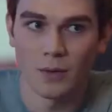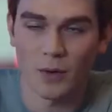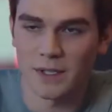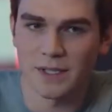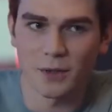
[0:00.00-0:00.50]

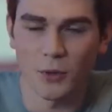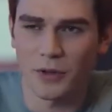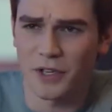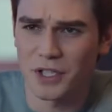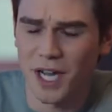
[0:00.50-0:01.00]
Well, it's still
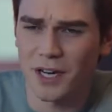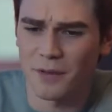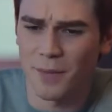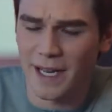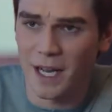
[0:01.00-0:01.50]
worth a shot if
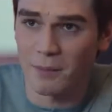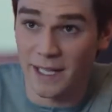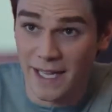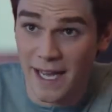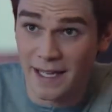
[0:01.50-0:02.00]
it might help my
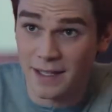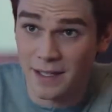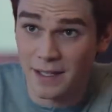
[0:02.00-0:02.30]
dad.